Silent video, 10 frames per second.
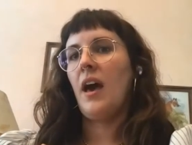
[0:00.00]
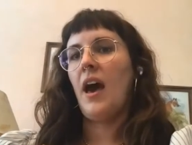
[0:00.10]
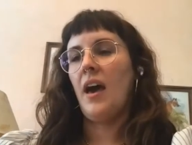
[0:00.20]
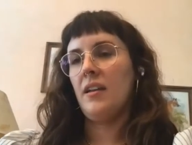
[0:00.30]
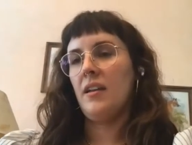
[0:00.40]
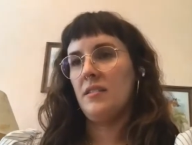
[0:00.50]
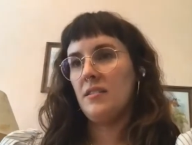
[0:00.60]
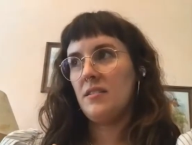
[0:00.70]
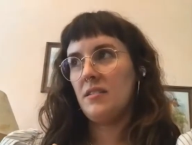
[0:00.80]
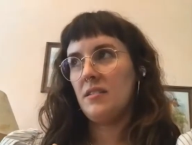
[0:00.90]
and
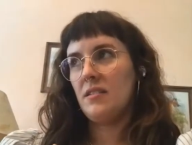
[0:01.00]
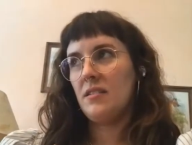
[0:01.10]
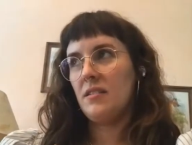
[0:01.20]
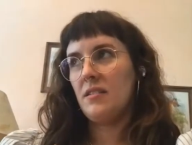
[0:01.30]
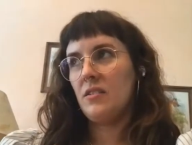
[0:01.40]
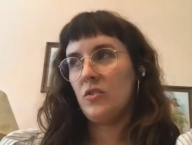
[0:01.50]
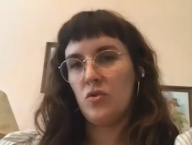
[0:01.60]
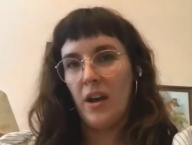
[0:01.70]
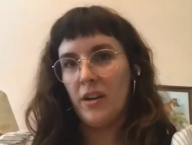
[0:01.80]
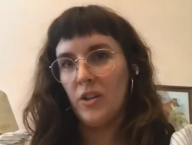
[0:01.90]

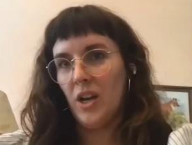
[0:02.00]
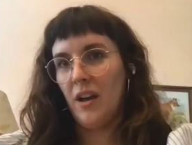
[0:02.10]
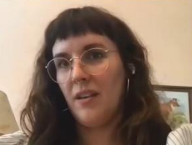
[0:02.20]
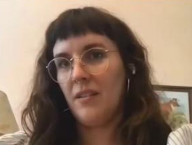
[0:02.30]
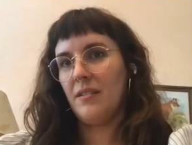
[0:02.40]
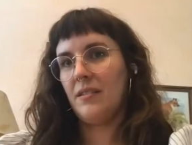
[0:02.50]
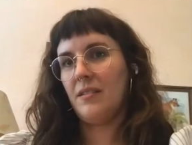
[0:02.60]
strategize